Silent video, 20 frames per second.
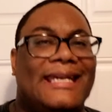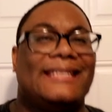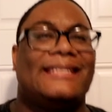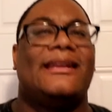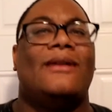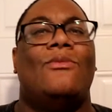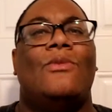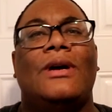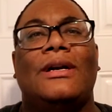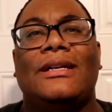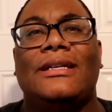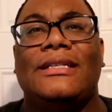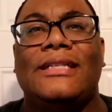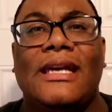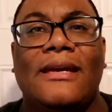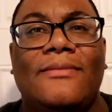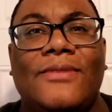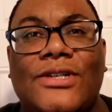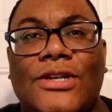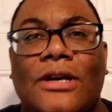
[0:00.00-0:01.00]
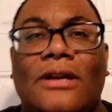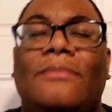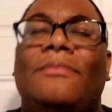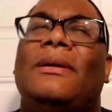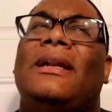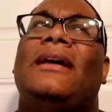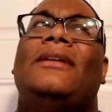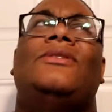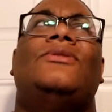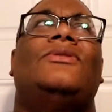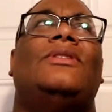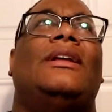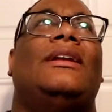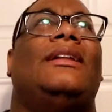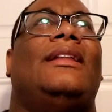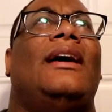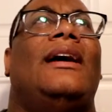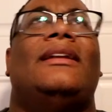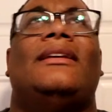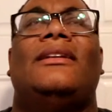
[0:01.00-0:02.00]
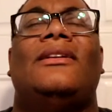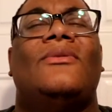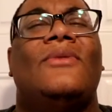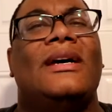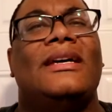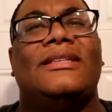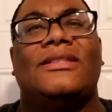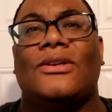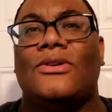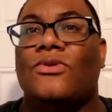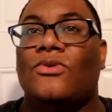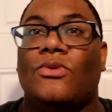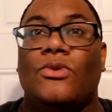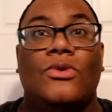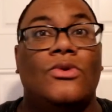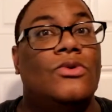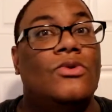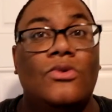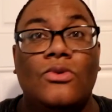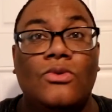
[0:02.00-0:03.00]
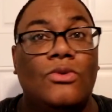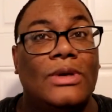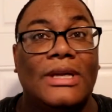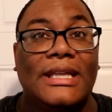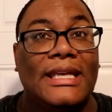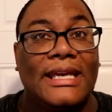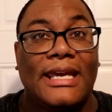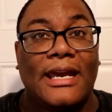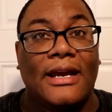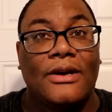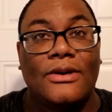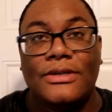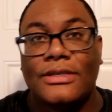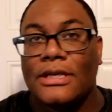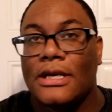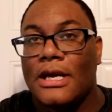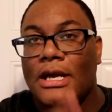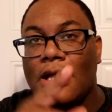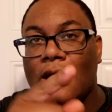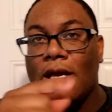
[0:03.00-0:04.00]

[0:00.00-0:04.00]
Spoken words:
Yes, I'm wearing the same shirt, but I do that a lot anyway, so who really cares?